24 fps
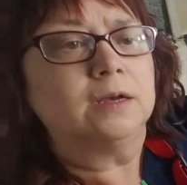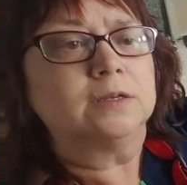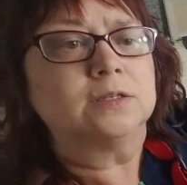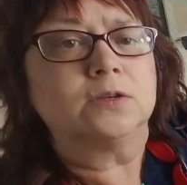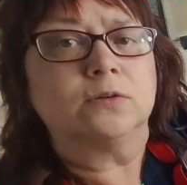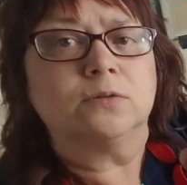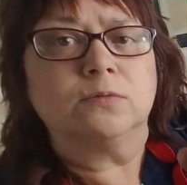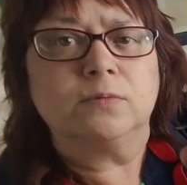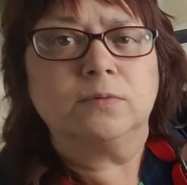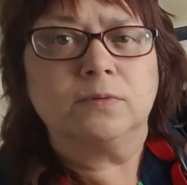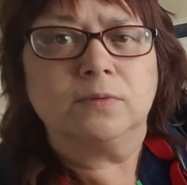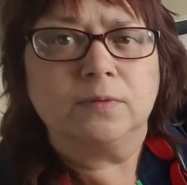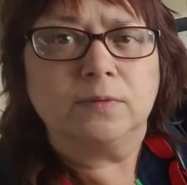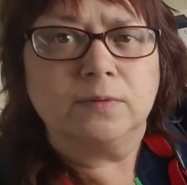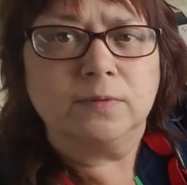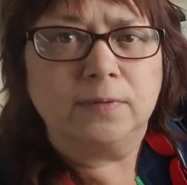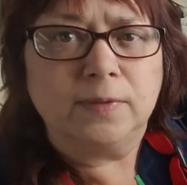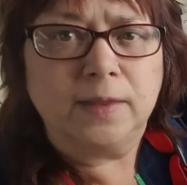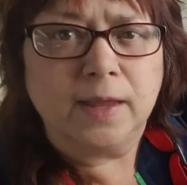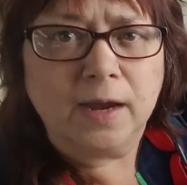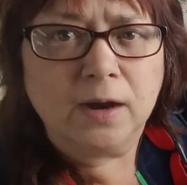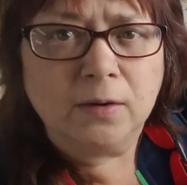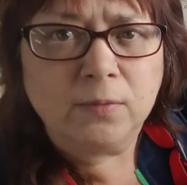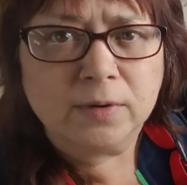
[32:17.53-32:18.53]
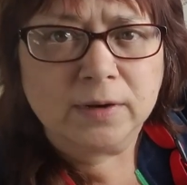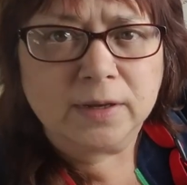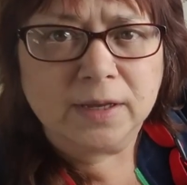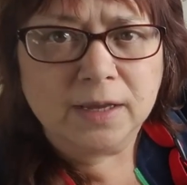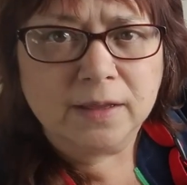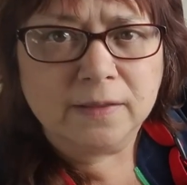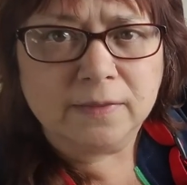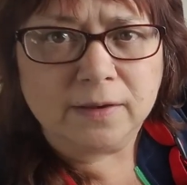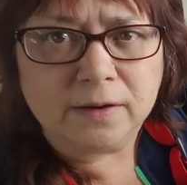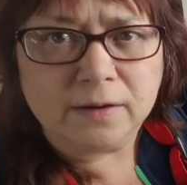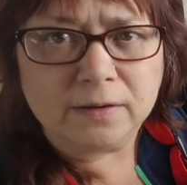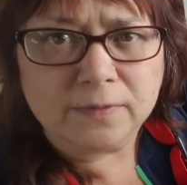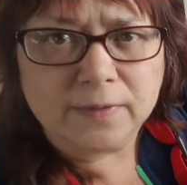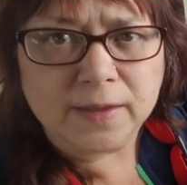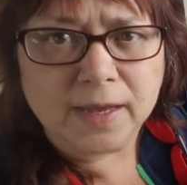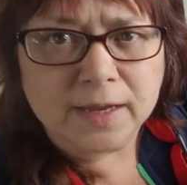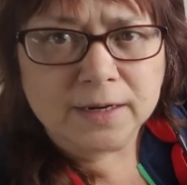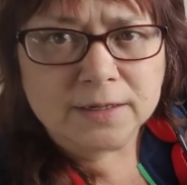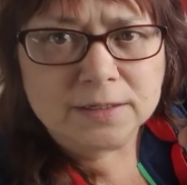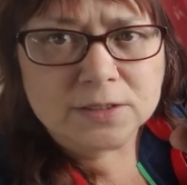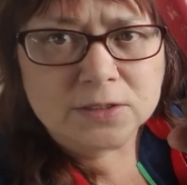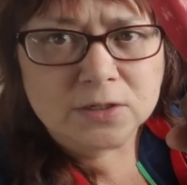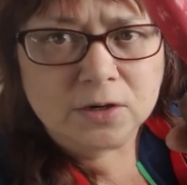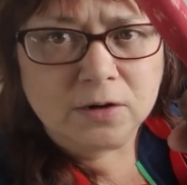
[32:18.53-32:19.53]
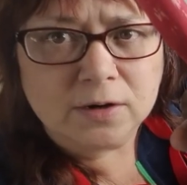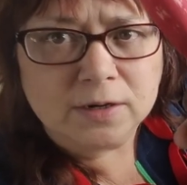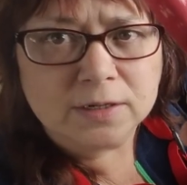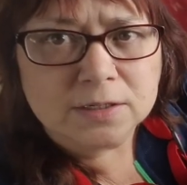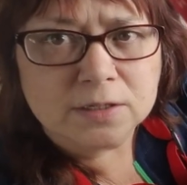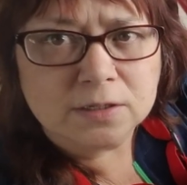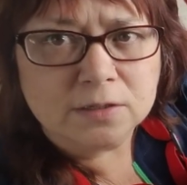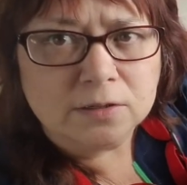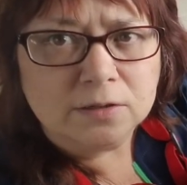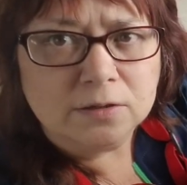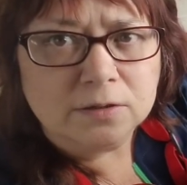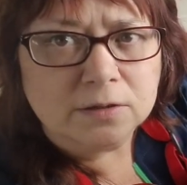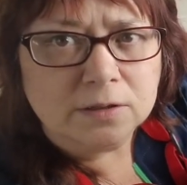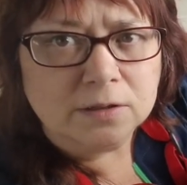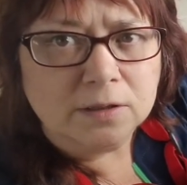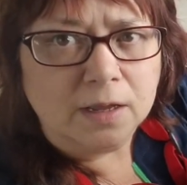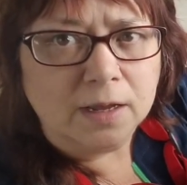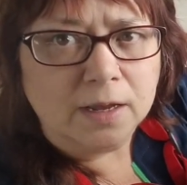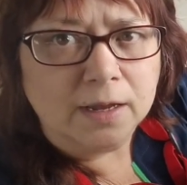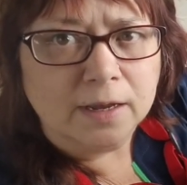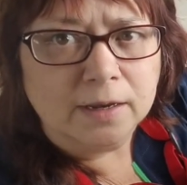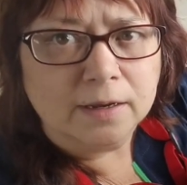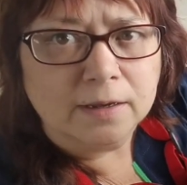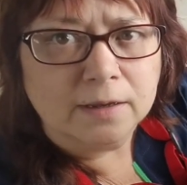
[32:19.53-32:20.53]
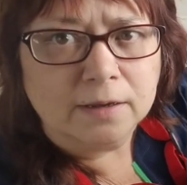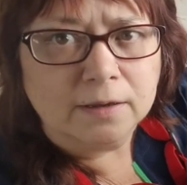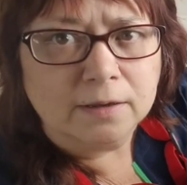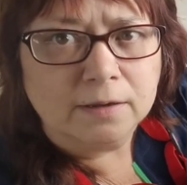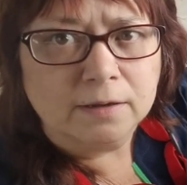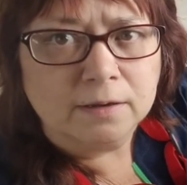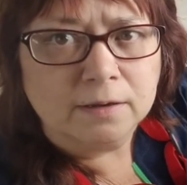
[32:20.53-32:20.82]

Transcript: So now we're getting there. That is starting to look like